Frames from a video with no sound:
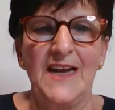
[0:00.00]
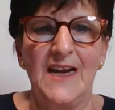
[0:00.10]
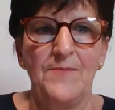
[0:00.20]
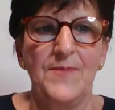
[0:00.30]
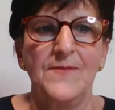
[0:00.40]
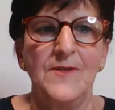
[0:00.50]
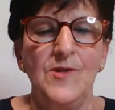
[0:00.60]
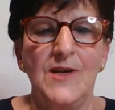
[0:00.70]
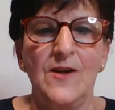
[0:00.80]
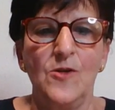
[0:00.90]
Clear up.
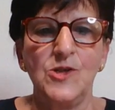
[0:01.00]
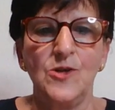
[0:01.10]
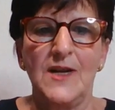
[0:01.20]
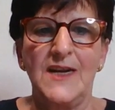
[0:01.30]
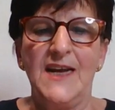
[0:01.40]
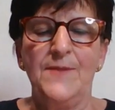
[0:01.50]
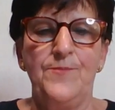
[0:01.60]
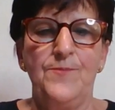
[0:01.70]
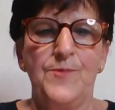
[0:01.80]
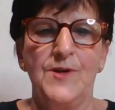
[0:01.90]
You can also
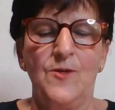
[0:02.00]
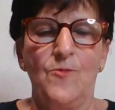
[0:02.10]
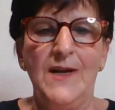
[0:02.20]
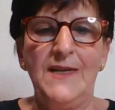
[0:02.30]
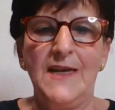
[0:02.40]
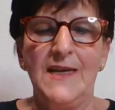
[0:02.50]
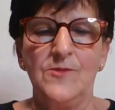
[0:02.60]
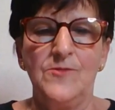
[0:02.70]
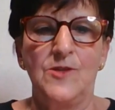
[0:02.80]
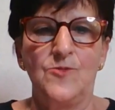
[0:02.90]
clear putting one
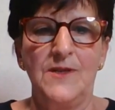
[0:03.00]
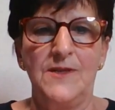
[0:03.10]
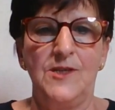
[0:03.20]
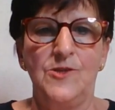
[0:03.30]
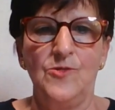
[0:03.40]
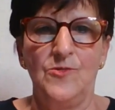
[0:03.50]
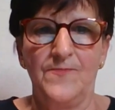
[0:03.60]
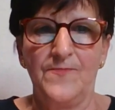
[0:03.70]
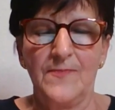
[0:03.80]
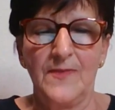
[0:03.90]
hand on the
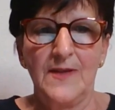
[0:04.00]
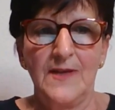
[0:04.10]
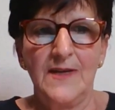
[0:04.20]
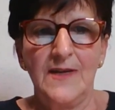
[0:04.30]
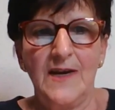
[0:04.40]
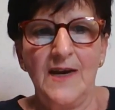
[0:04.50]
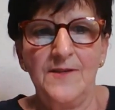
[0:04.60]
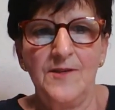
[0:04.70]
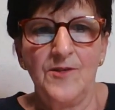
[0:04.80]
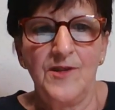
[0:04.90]
22
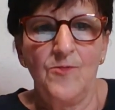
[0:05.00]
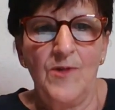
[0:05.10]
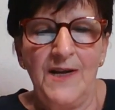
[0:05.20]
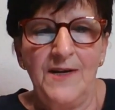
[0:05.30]
and the other